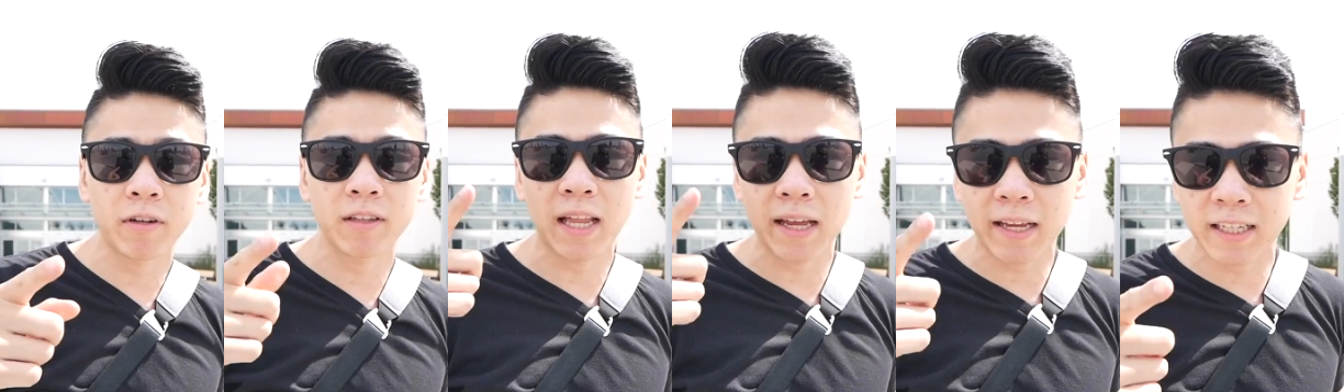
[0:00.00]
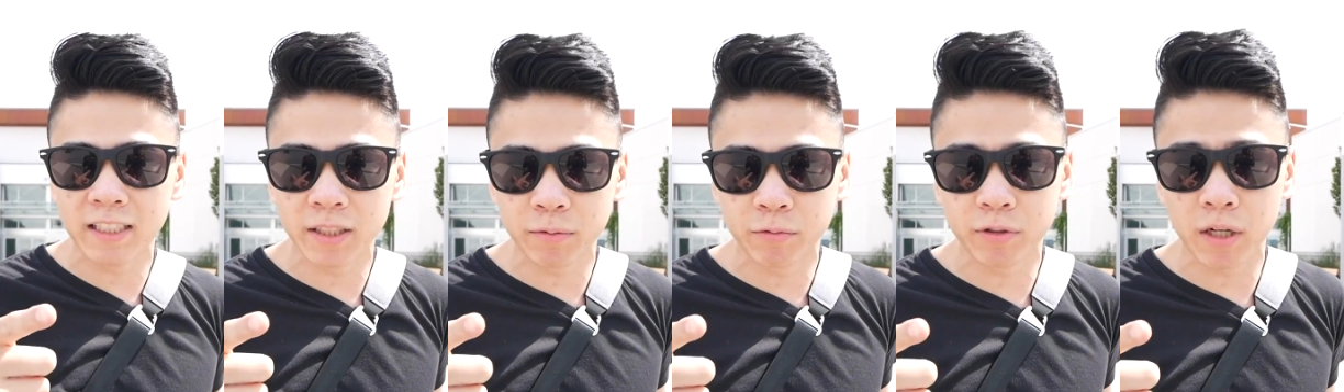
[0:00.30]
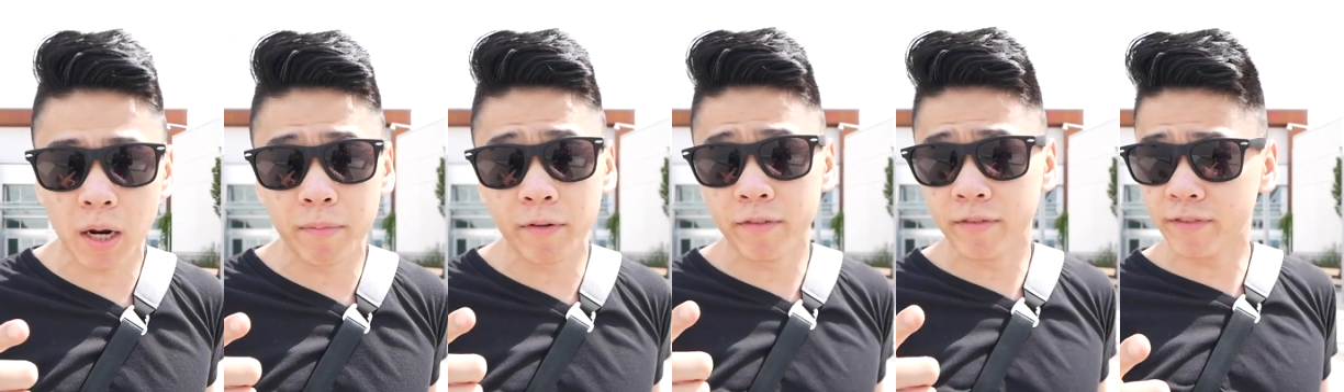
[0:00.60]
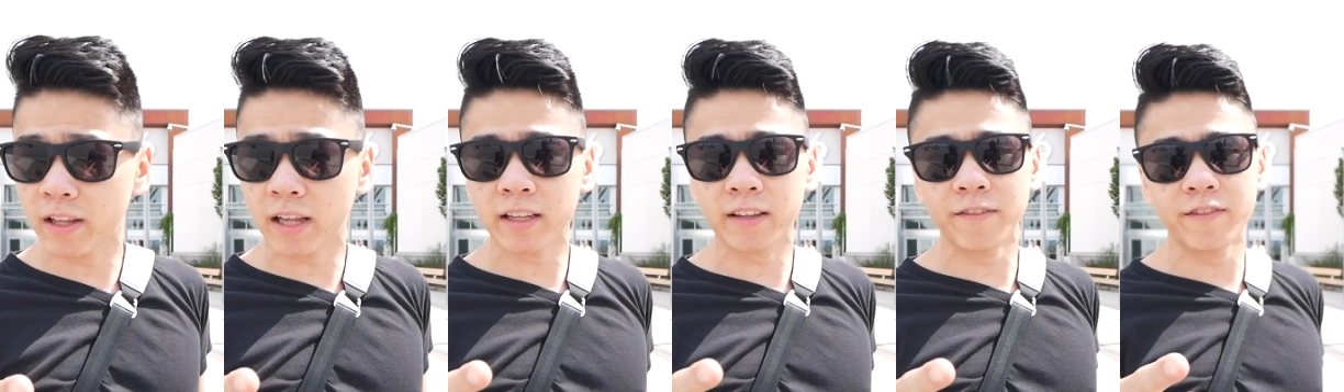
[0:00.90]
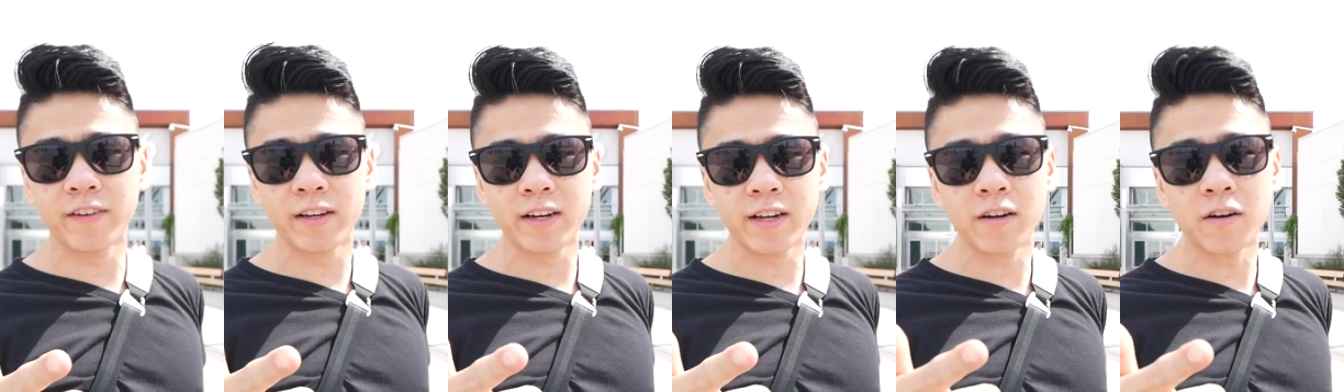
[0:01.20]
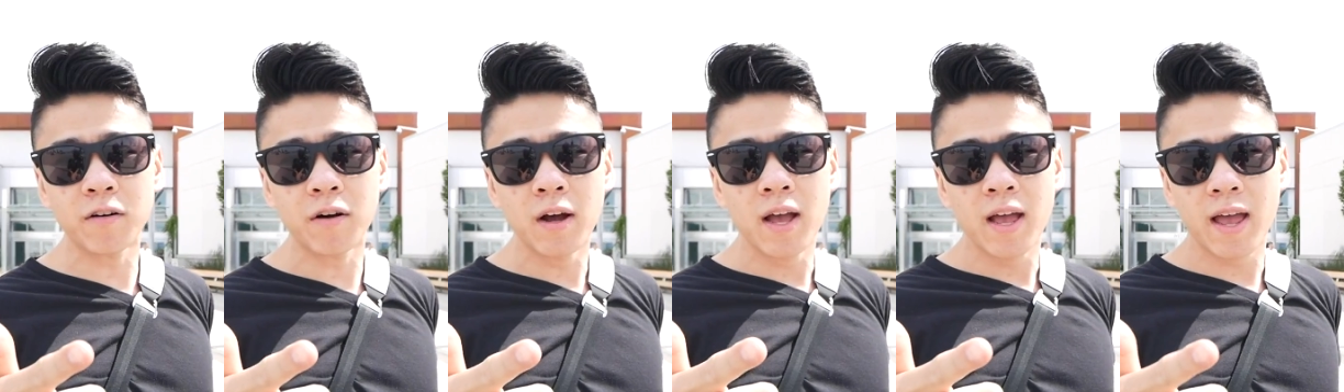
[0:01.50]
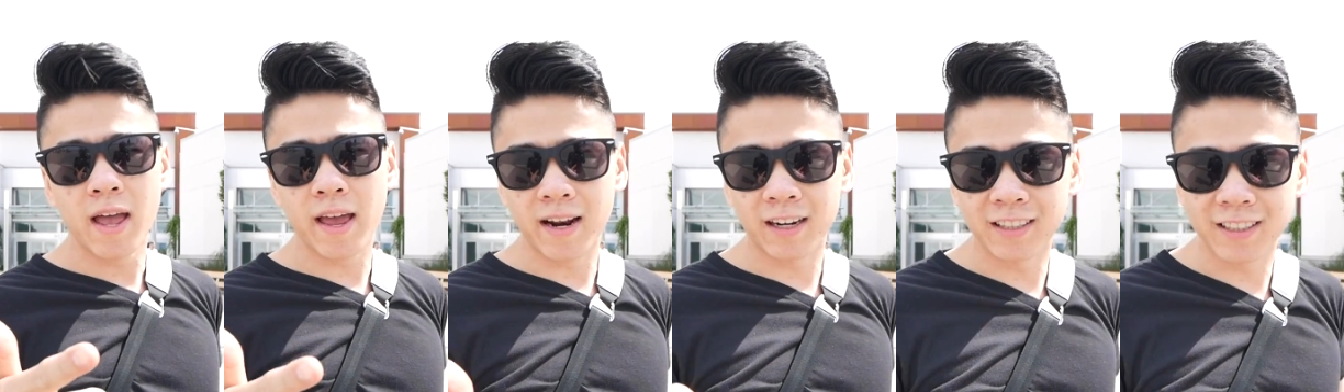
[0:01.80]
to like and subscribe if you like the video,
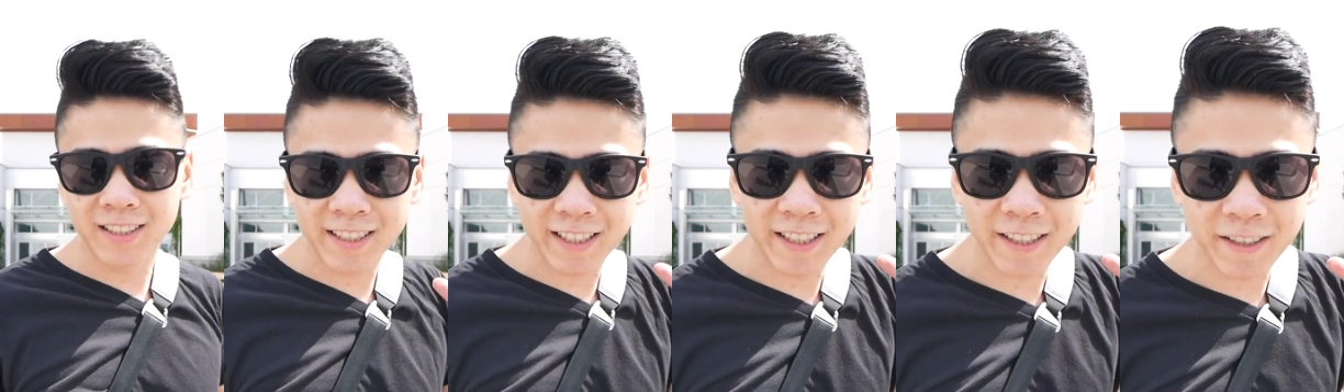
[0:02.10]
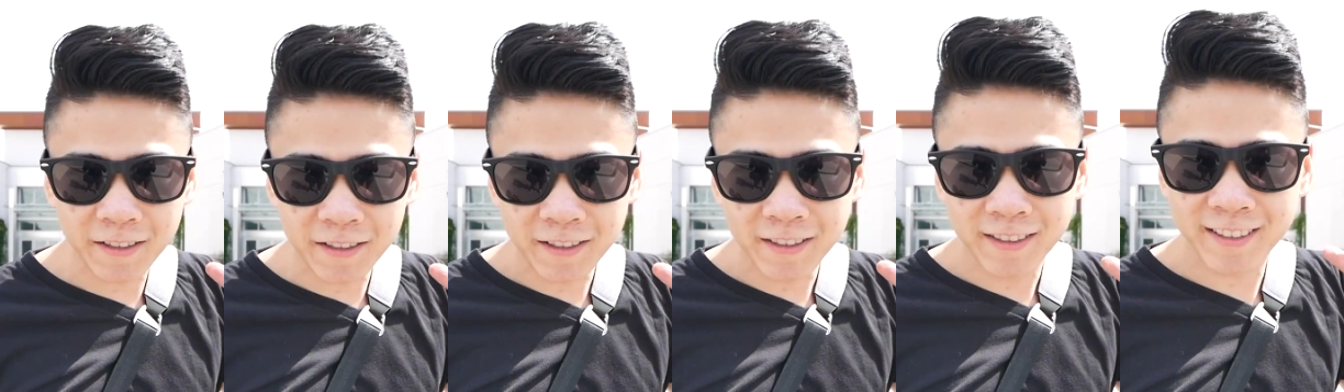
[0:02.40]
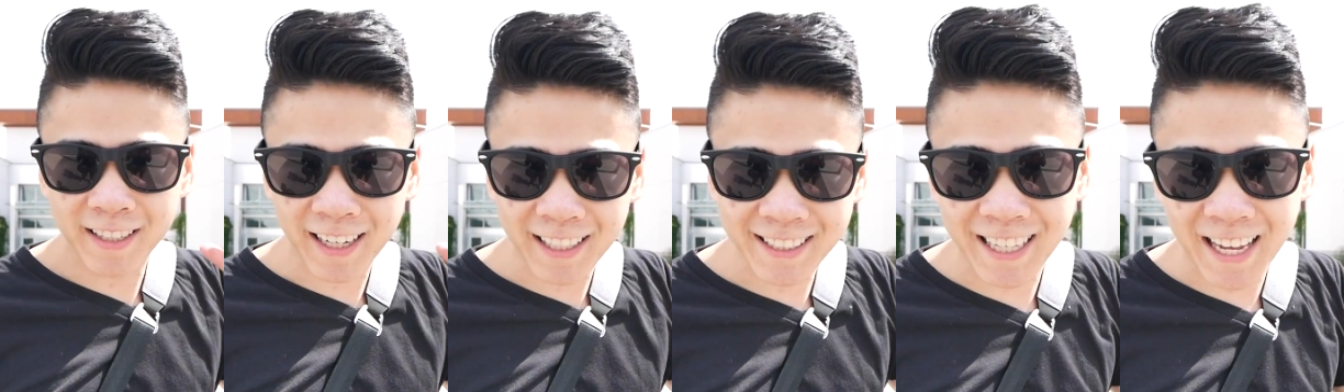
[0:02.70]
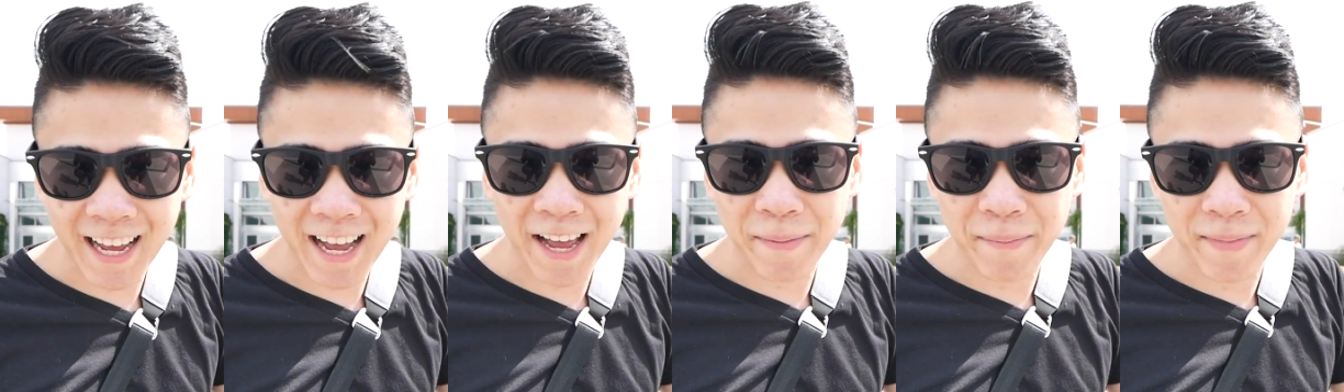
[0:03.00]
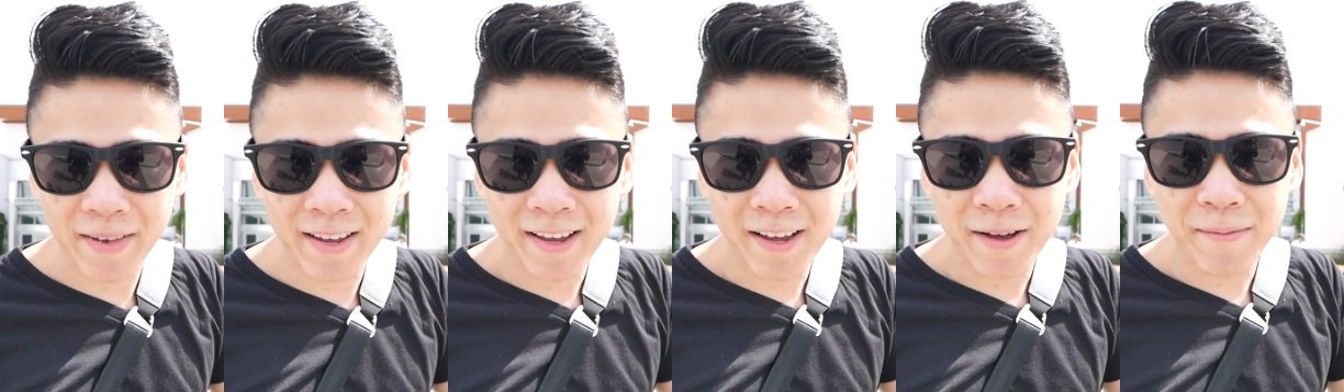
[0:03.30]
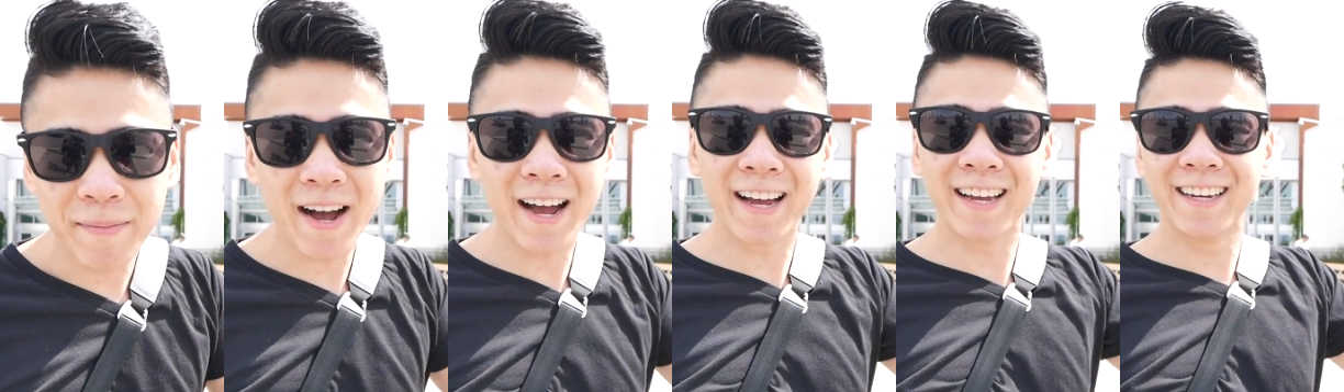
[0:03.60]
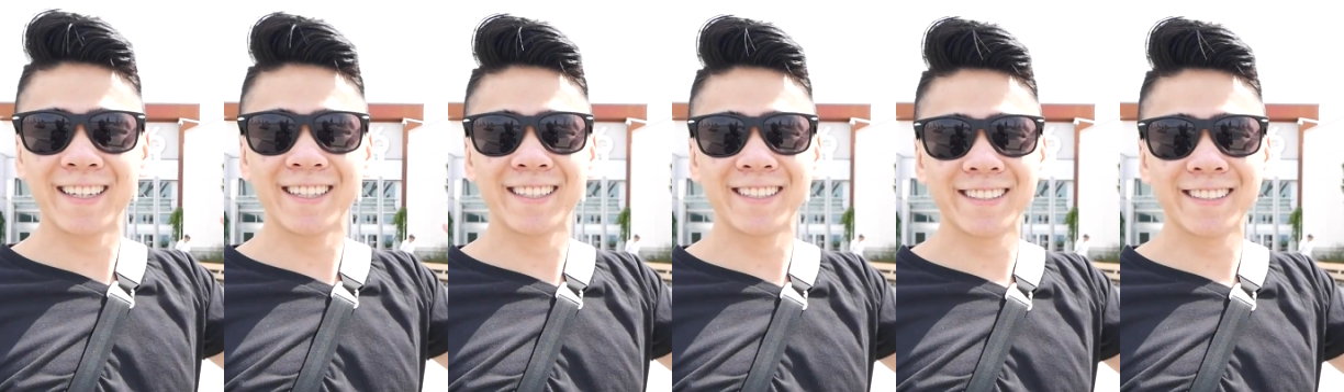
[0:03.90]
and I'll see you next time. Bye!